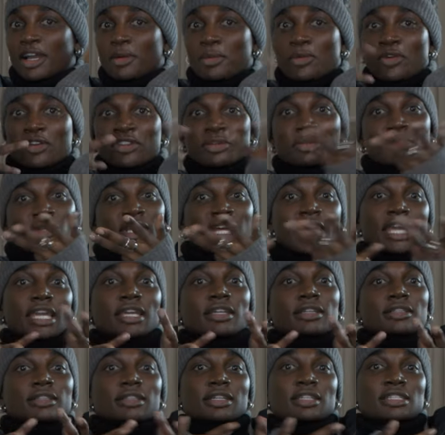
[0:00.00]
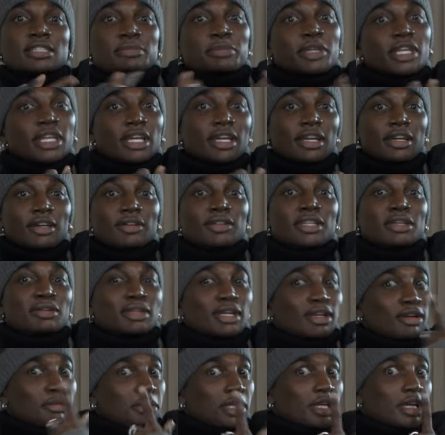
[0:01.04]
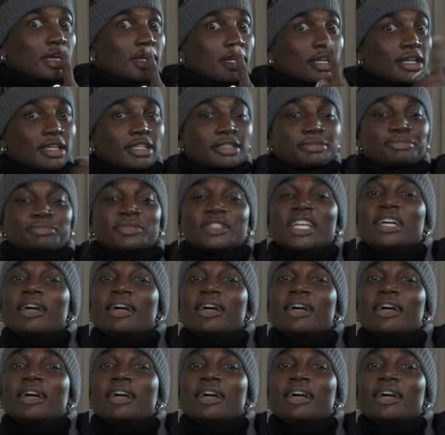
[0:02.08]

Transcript: I wore them like a Speedo, and they were like, oh my God.